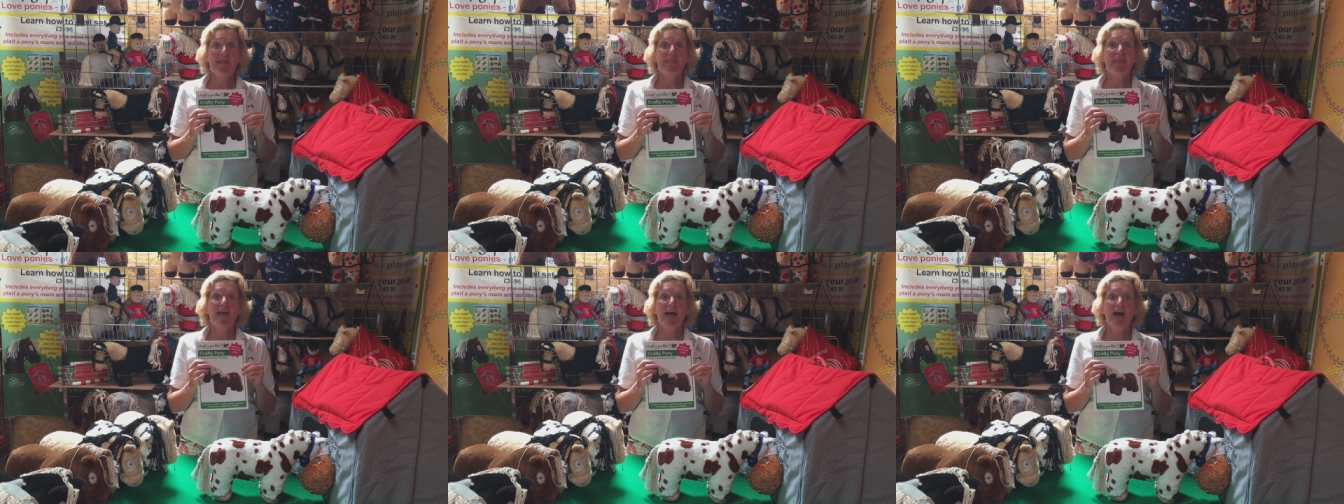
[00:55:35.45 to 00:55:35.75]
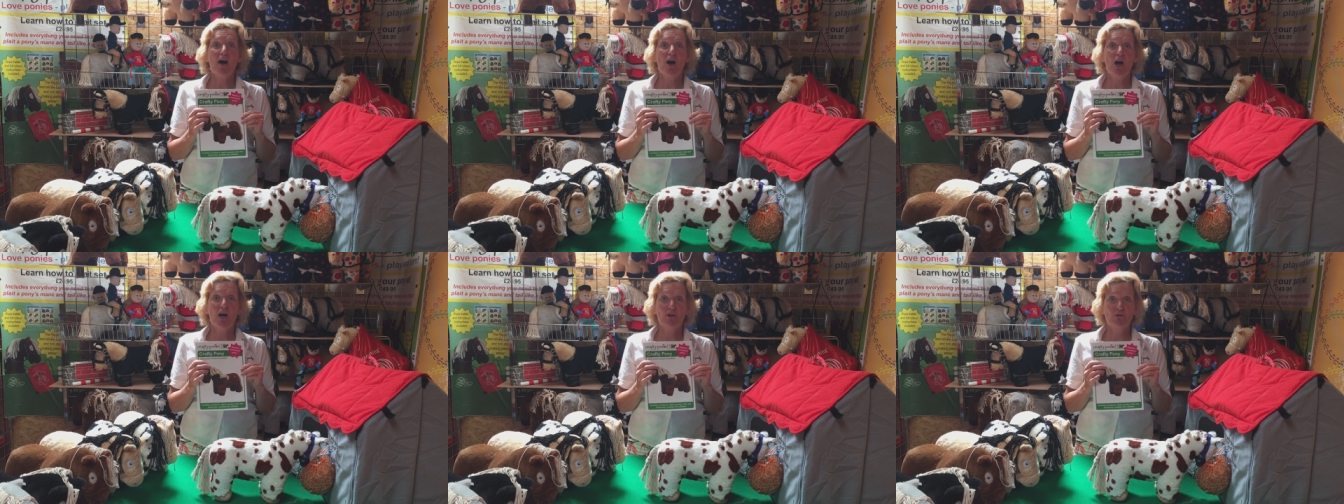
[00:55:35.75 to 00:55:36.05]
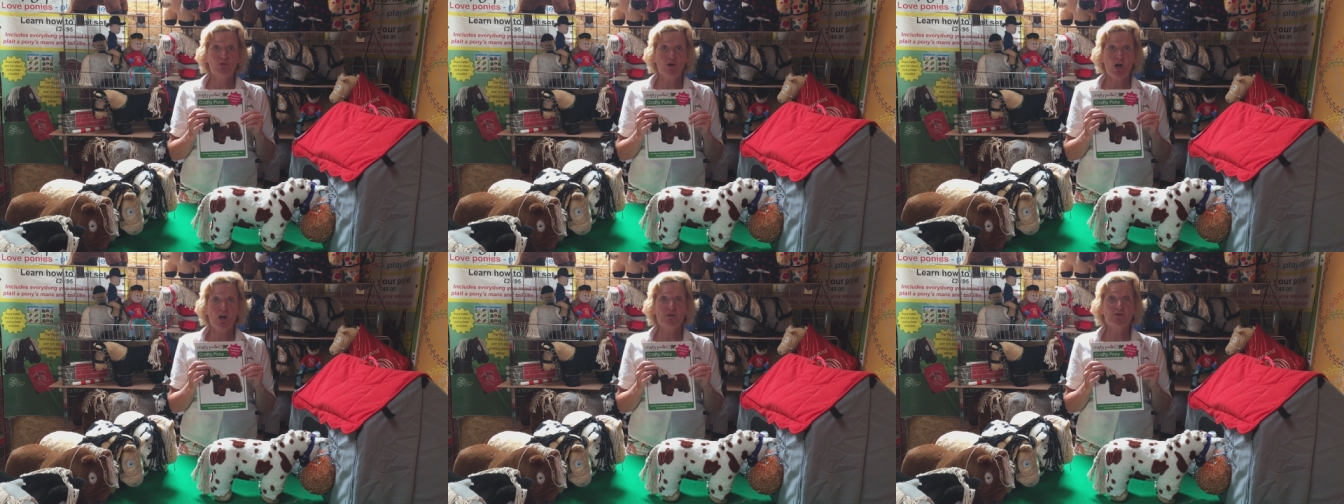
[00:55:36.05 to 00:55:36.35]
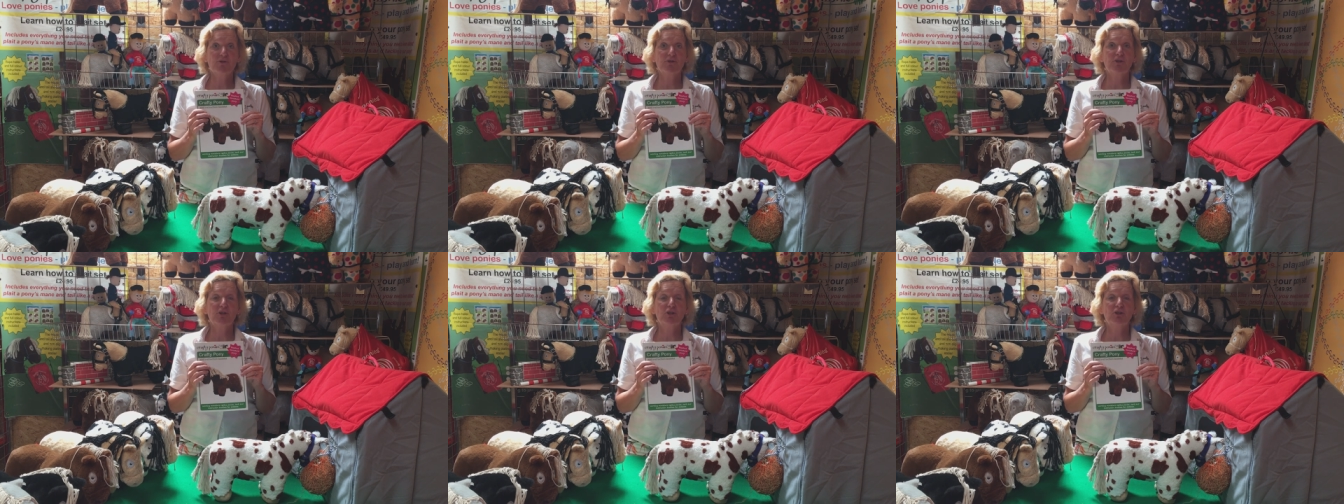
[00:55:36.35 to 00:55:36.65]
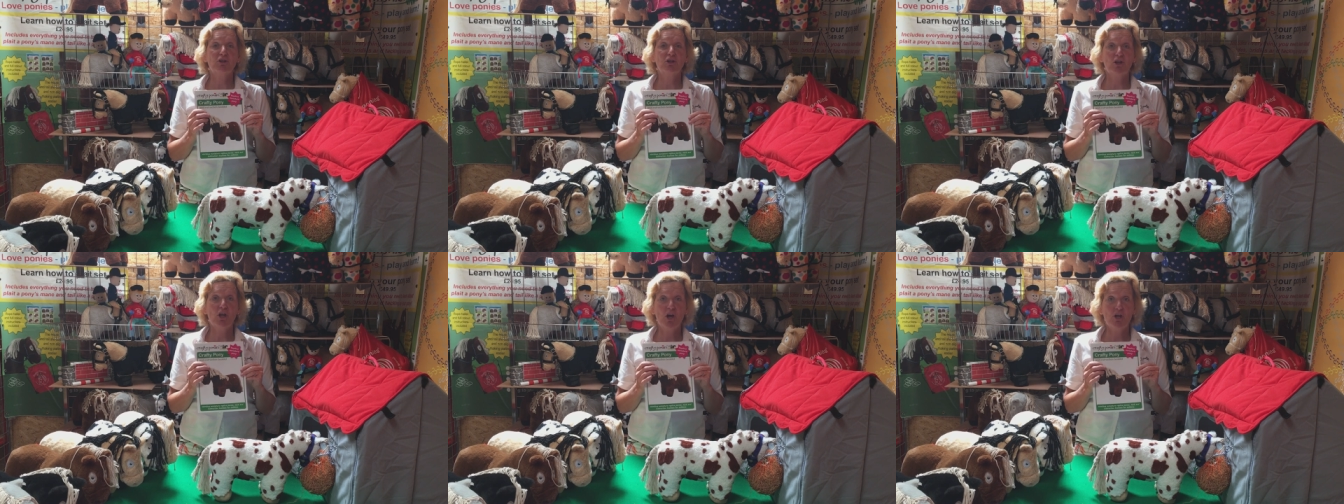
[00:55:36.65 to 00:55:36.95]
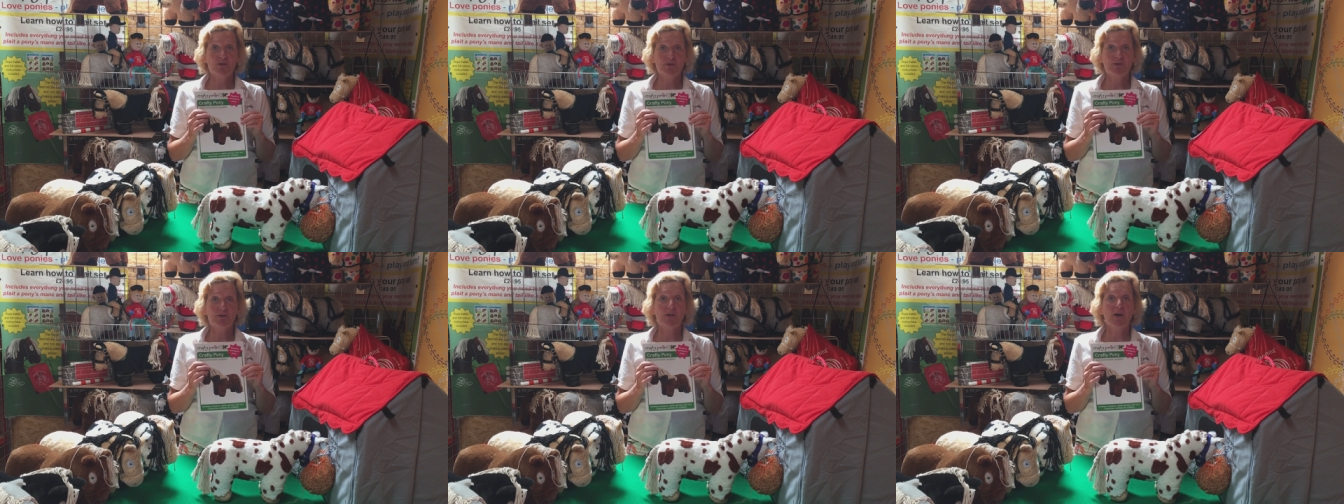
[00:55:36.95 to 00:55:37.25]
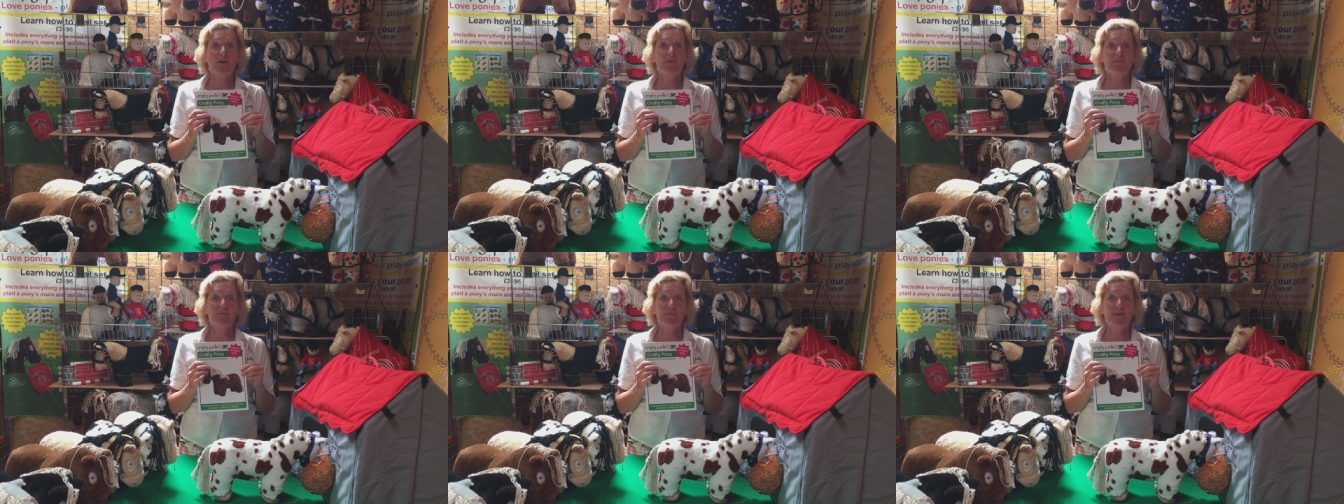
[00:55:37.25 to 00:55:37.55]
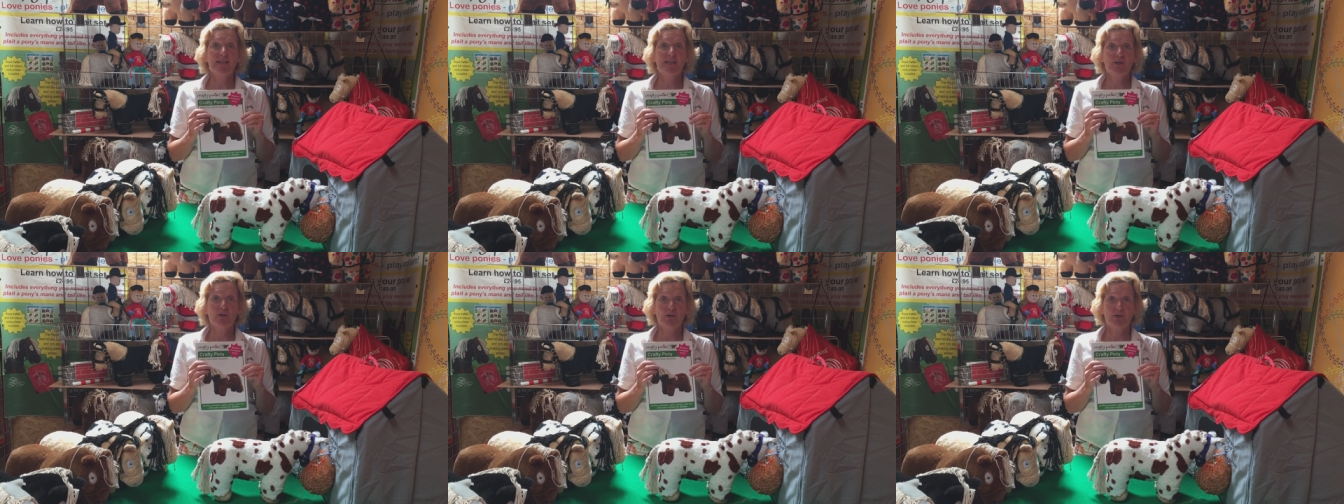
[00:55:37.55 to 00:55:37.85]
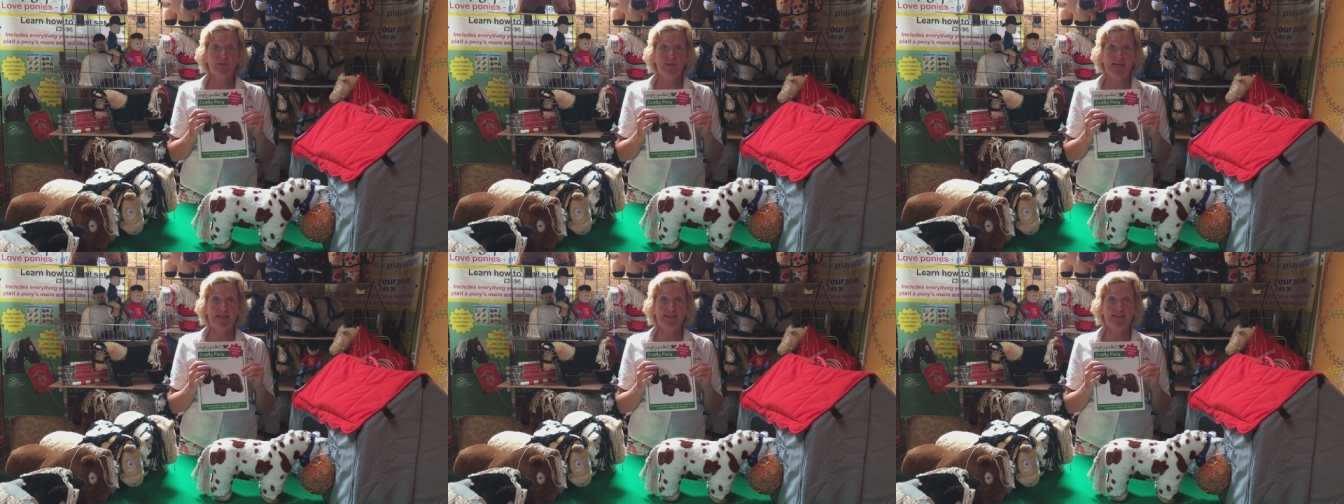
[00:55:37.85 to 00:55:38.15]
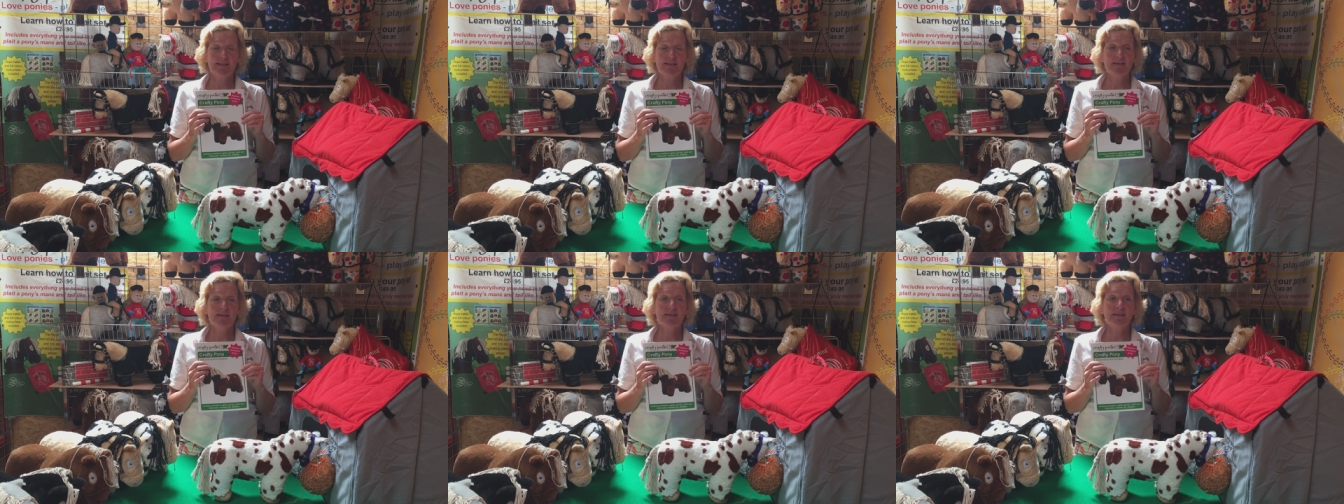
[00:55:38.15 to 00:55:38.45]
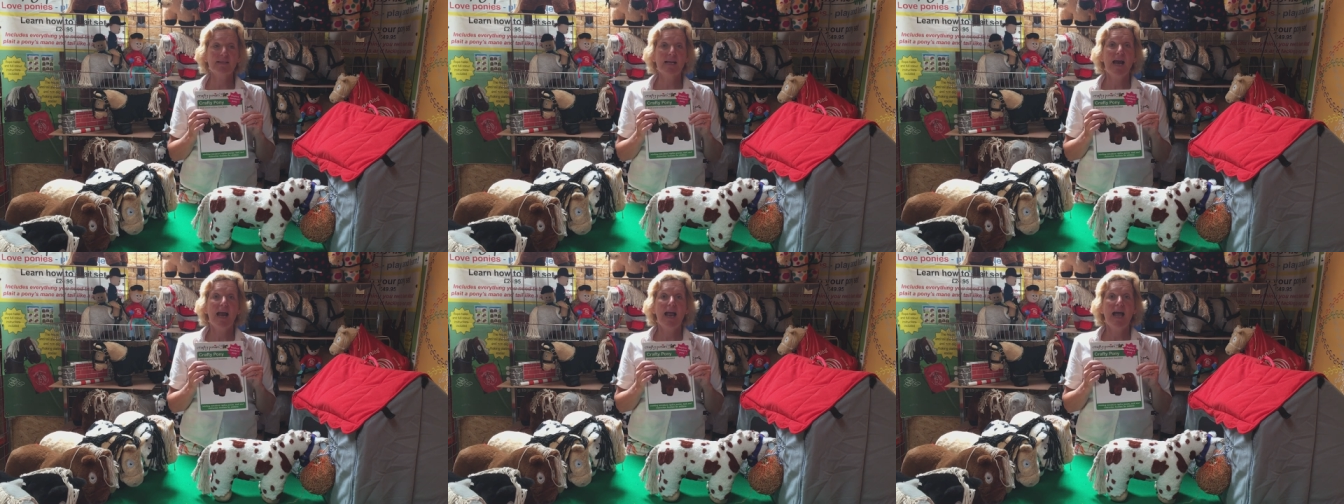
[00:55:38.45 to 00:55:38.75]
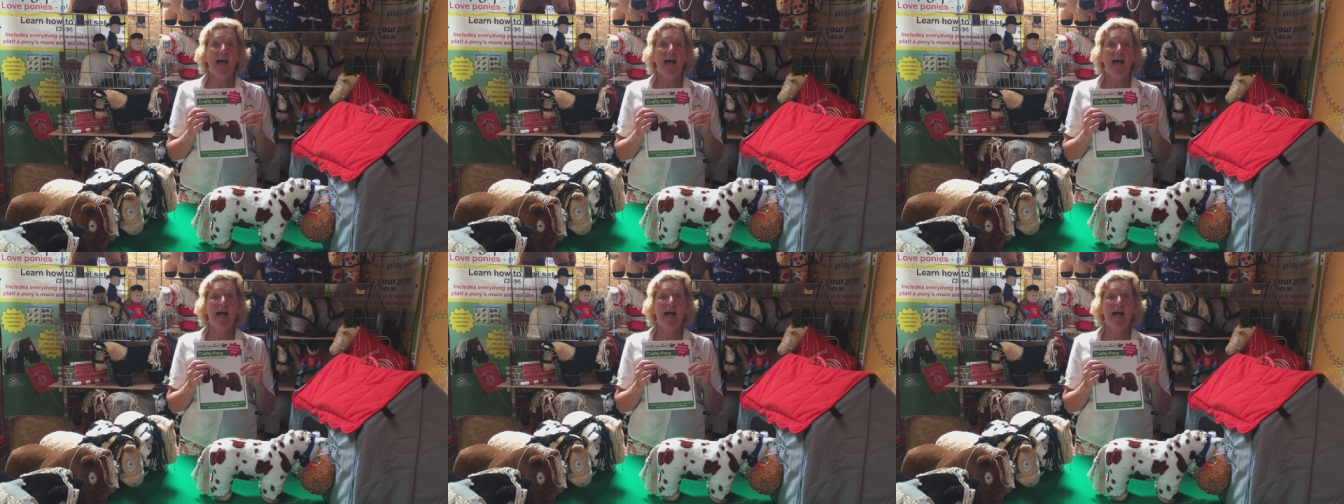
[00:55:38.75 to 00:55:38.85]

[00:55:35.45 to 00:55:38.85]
there are lots and lots of video lessons